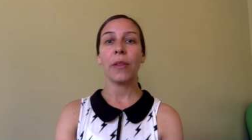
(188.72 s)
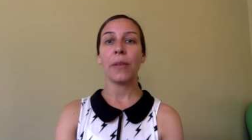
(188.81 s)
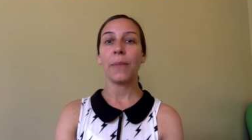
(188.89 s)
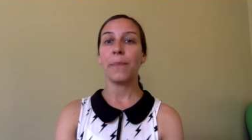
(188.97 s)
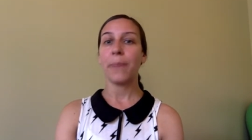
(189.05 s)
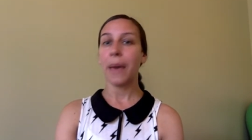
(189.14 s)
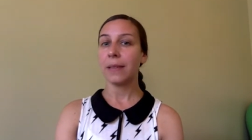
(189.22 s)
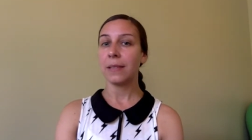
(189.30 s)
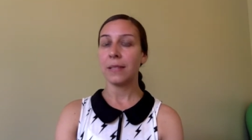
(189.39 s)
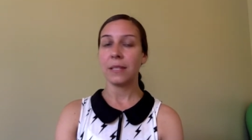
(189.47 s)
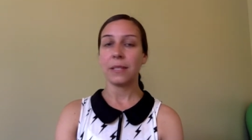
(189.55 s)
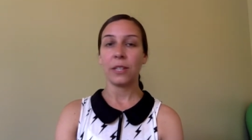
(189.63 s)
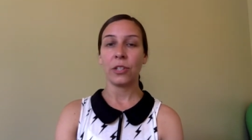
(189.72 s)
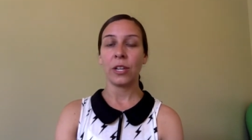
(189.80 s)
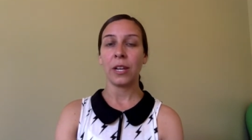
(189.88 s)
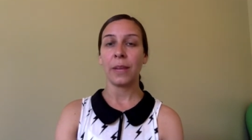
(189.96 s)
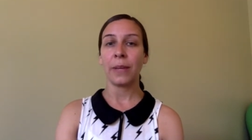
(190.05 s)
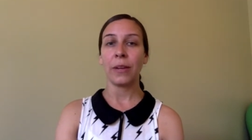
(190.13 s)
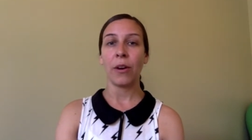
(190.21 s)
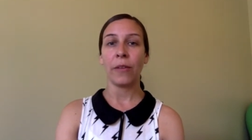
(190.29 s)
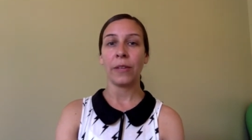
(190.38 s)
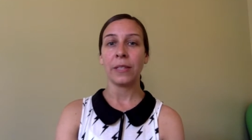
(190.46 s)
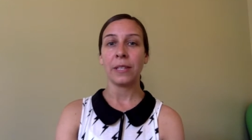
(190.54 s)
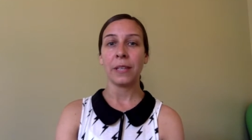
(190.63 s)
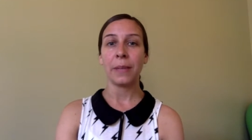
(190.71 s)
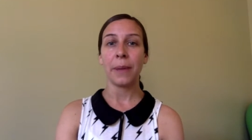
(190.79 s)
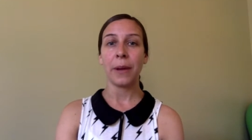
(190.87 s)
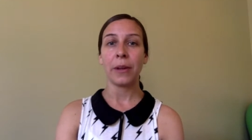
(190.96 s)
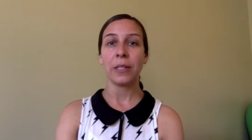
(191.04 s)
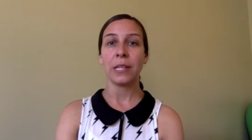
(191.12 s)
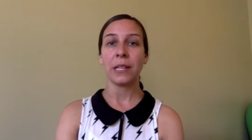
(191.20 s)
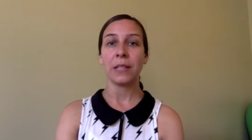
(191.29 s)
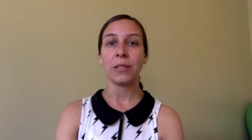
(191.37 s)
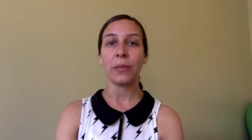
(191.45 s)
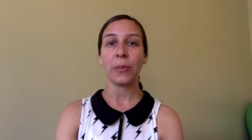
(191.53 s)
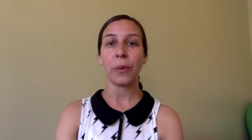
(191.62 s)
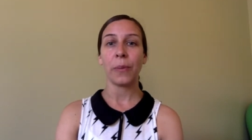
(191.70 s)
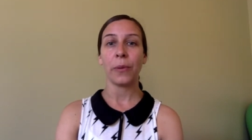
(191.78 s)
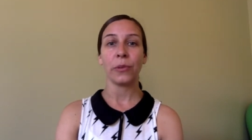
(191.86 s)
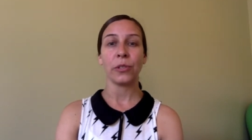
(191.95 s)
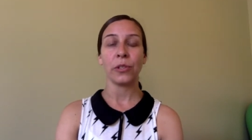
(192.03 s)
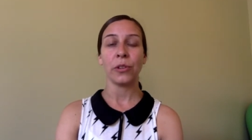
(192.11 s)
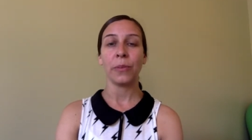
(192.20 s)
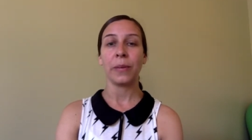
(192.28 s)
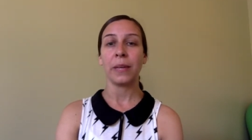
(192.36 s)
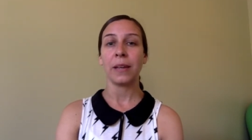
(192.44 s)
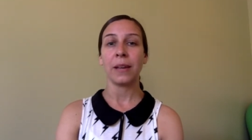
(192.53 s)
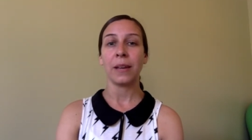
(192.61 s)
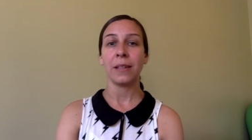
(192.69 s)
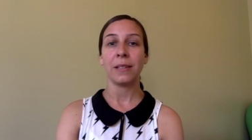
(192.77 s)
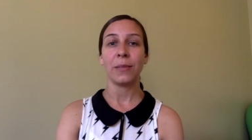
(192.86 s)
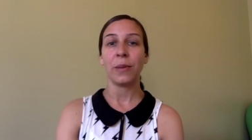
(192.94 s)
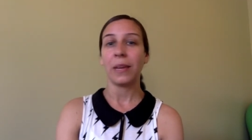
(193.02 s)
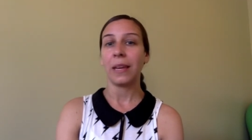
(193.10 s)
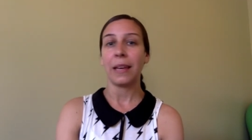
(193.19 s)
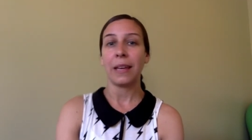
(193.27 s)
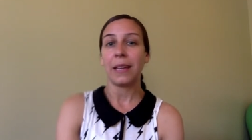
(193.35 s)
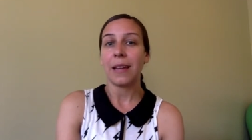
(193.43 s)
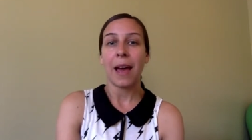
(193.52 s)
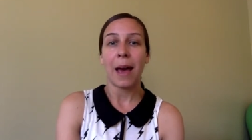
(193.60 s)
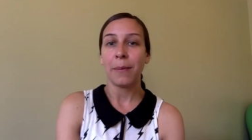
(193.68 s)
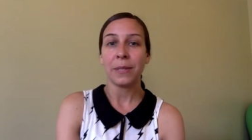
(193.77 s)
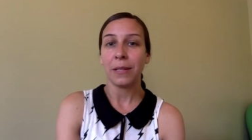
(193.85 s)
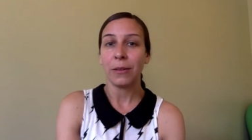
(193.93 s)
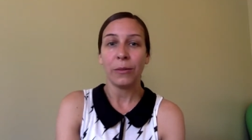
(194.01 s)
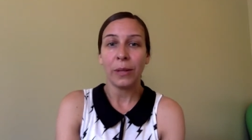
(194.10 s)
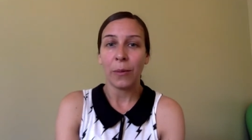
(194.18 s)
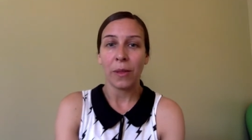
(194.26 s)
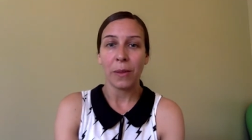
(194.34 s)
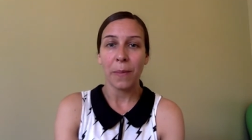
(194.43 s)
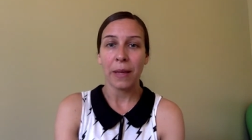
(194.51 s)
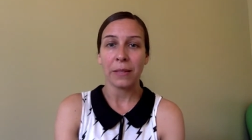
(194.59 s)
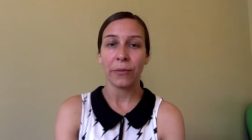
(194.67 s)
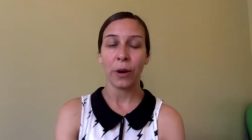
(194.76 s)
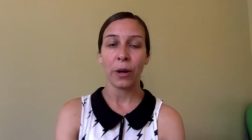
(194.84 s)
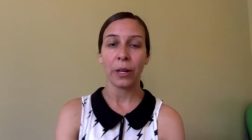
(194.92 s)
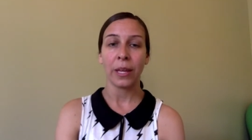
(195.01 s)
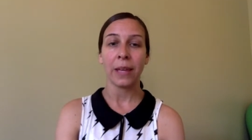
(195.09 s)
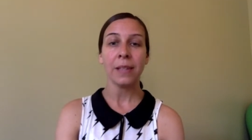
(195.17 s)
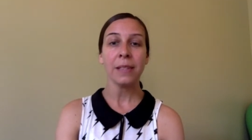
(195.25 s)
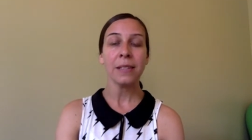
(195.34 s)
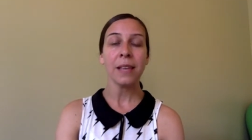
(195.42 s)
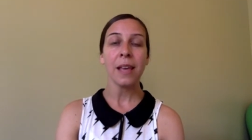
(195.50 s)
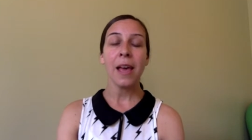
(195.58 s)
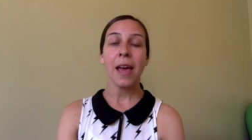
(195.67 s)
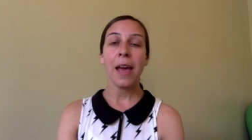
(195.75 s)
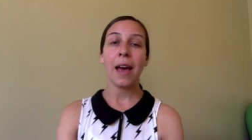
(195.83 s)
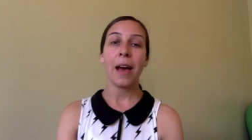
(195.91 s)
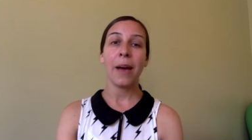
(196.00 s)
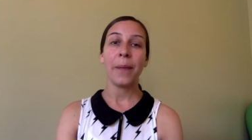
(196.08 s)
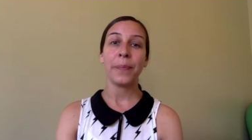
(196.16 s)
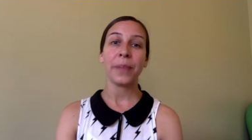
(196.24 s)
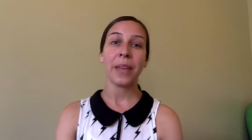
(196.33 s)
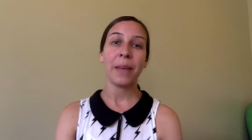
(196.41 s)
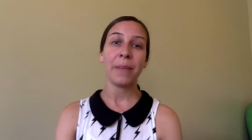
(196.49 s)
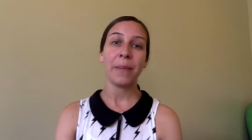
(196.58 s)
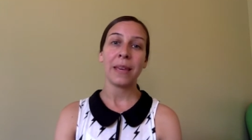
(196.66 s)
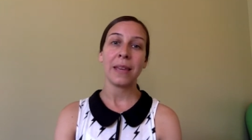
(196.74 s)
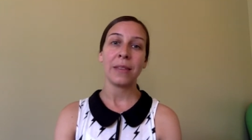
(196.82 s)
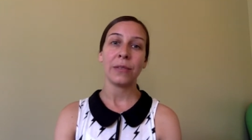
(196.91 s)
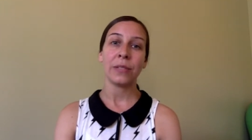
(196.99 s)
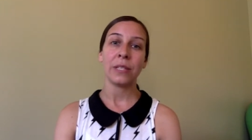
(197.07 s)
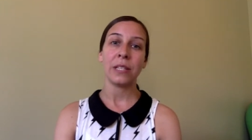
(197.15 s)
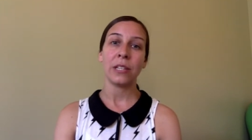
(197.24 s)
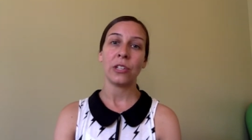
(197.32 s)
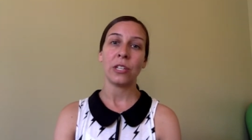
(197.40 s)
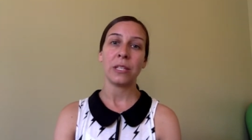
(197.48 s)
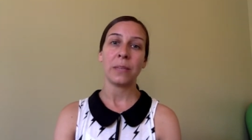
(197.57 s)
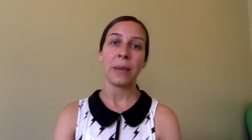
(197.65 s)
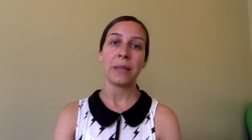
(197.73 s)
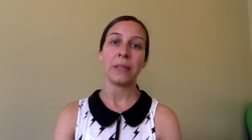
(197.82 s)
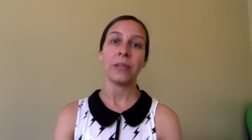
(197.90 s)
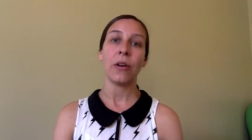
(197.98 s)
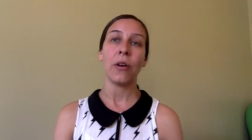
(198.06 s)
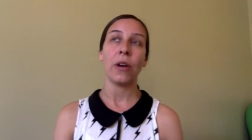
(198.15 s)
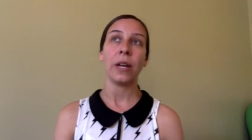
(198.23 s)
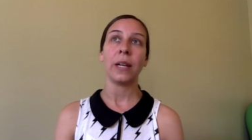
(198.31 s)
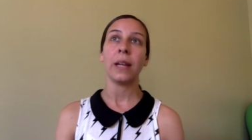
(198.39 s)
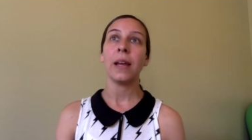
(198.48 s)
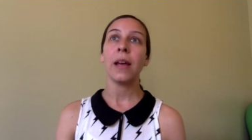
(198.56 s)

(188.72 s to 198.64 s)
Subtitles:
the best decision. I mean, obviously parenting is super emotional because we absolutely want the best for our kids. And making those decisions based on